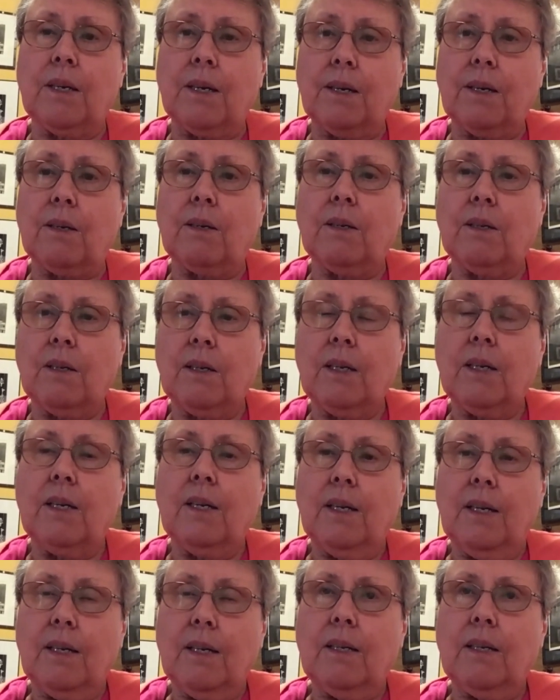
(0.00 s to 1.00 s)
Yeah,
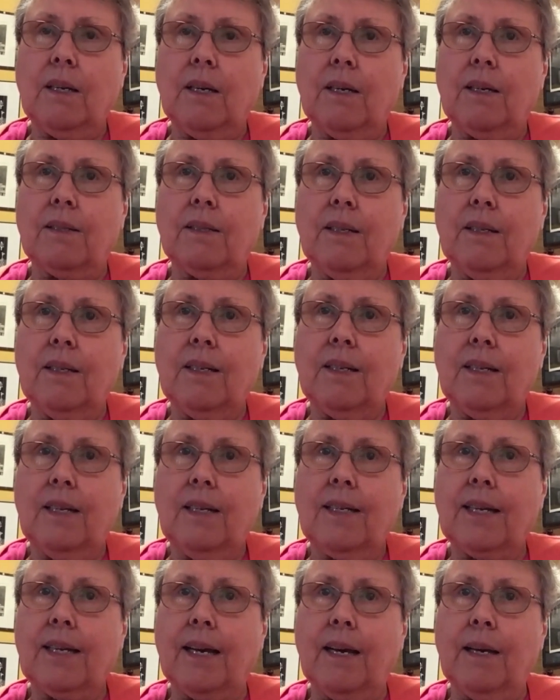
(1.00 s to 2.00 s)
yeah,
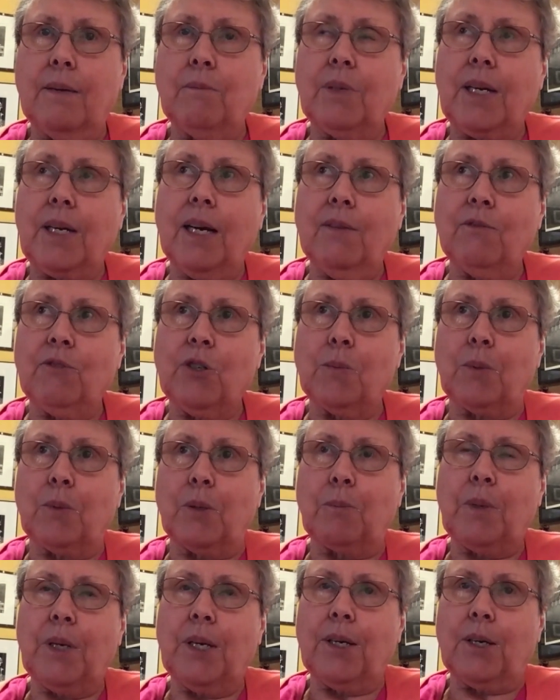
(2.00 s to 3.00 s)
yeah. I'm
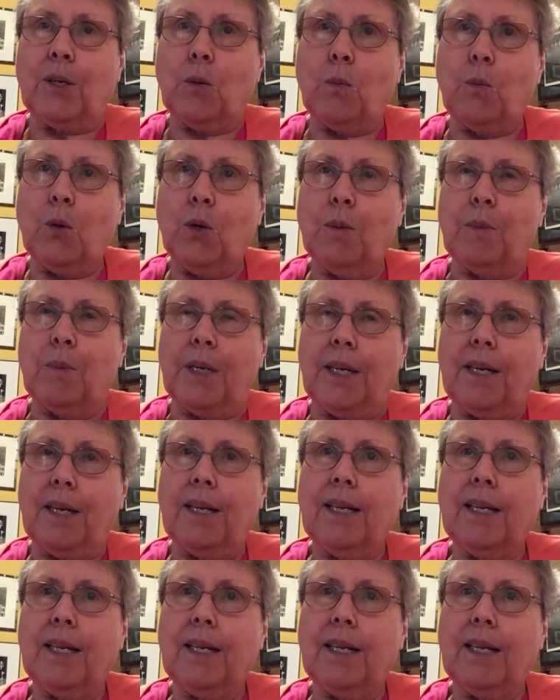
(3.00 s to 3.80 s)
comfortable being a woman.